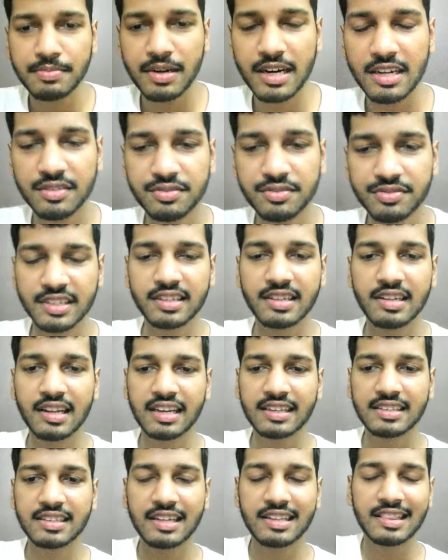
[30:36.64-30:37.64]
part of it,
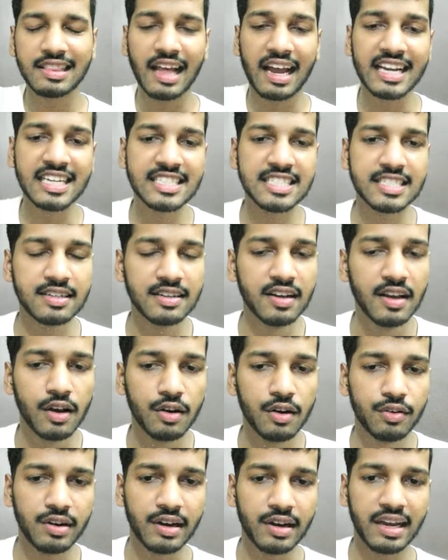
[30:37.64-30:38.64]
like that light.
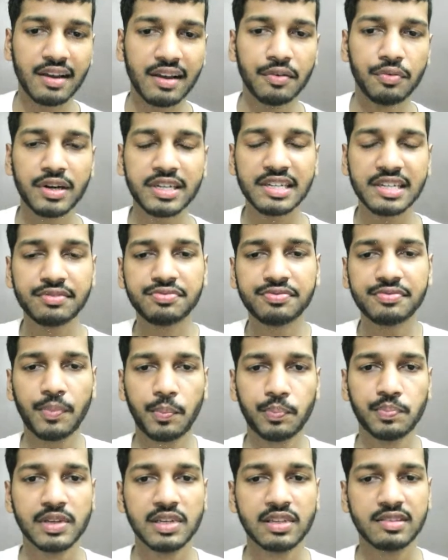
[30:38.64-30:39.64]
What if
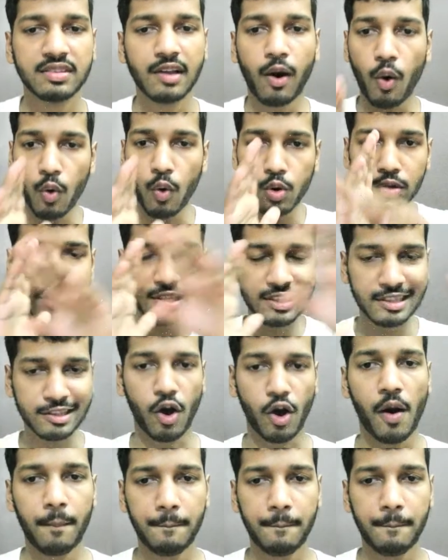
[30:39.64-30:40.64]
the whole
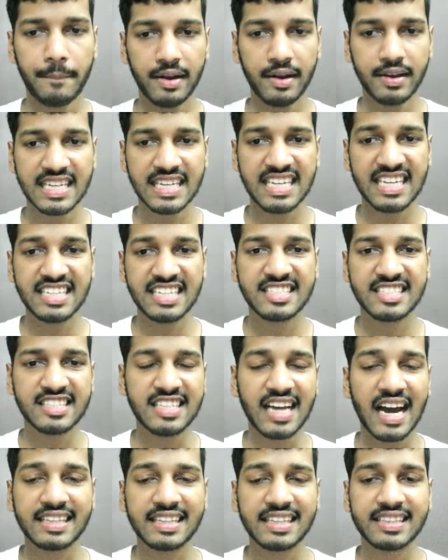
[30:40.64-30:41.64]
shop
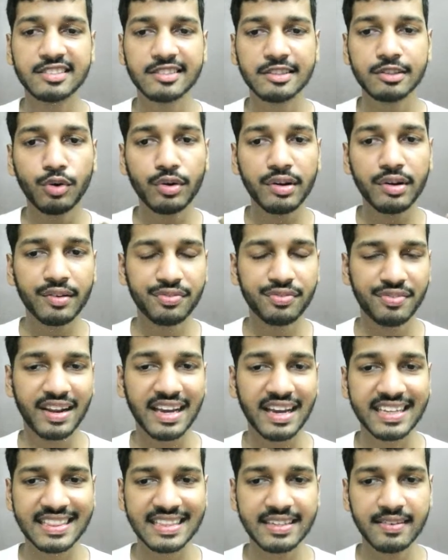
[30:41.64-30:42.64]
is dark? There is no
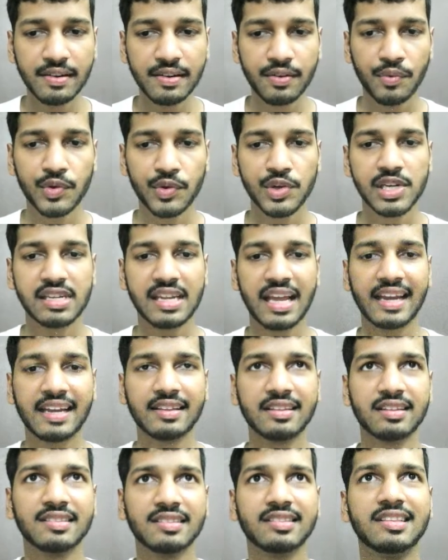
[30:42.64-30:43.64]
reflection,
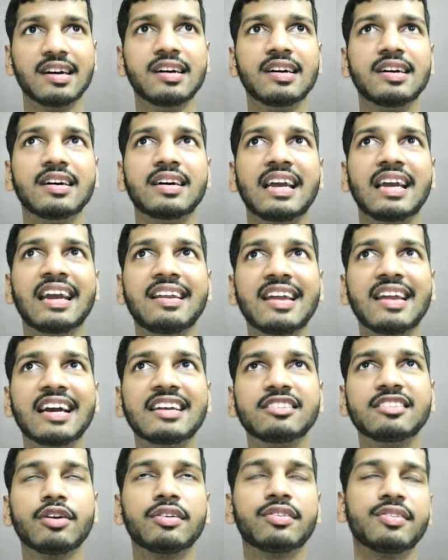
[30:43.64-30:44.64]
like the
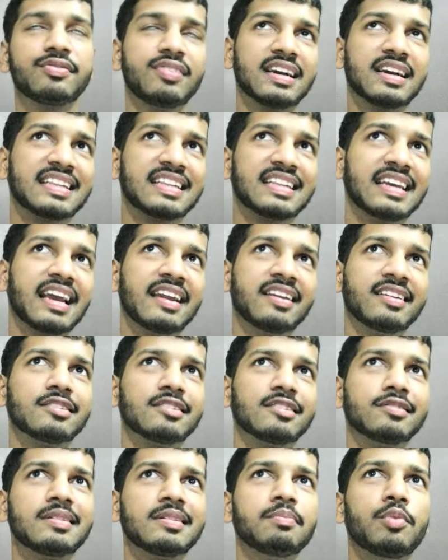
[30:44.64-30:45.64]
area is not reflecting
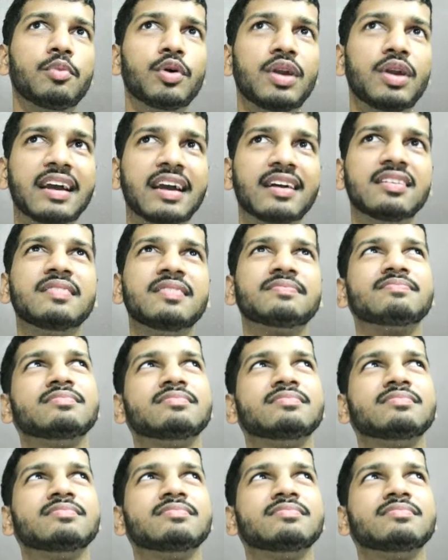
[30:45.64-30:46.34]
anything. It's more like a